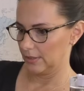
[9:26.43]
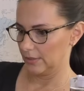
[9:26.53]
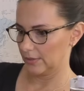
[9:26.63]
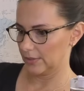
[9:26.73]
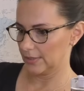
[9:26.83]

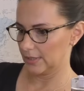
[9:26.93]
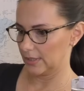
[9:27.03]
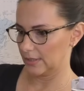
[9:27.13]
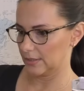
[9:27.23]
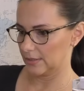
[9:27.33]
Gotta see,
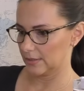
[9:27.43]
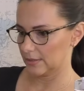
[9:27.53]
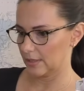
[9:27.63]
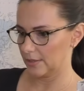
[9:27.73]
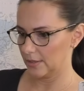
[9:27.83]
is it
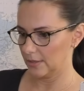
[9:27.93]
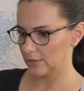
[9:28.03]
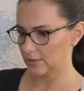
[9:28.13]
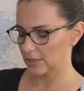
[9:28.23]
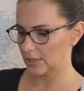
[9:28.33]
starting?
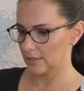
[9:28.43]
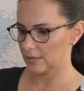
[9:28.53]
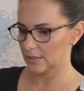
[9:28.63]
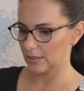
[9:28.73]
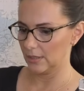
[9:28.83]
Usually you can
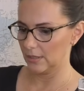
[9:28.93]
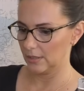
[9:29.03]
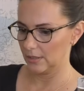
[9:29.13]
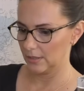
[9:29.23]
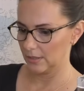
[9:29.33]
see,
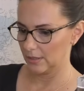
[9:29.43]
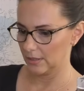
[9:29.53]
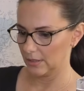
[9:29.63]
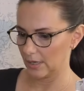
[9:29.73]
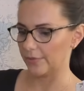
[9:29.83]

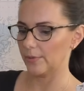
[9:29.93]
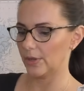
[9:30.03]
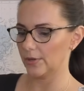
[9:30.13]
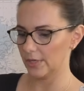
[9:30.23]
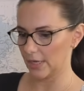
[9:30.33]
there we
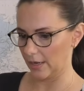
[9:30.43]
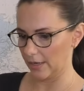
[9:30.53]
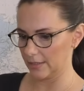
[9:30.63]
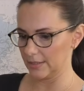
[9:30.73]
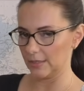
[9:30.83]
go. Yeah, I
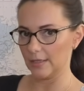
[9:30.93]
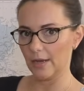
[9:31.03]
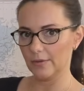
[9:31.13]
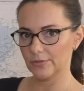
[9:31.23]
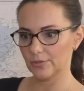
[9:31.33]
can see it now.
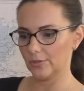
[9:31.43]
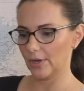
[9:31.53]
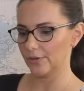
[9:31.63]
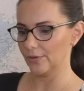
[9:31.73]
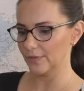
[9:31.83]
So I
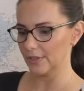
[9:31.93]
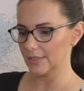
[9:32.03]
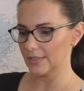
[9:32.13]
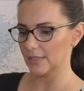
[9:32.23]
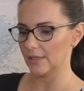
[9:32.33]
don't know if you can
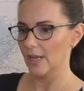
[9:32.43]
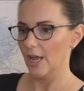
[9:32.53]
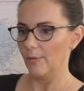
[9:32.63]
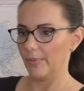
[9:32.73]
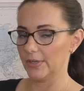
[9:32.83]
see it,
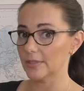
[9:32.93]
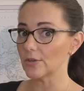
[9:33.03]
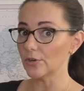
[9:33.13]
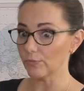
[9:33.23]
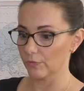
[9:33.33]
but it's
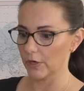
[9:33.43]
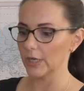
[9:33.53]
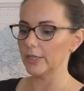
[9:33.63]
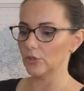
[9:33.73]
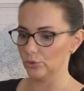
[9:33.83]
got a
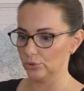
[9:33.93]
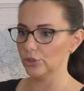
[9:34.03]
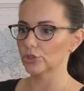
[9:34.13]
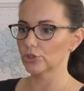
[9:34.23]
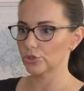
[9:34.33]
really
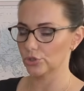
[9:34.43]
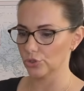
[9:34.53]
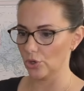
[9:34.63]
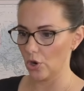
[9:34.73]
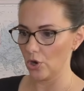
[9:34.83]
good,
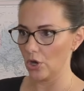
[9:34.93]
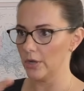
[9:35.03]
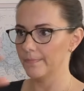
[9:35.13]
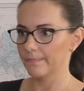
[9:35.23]
strong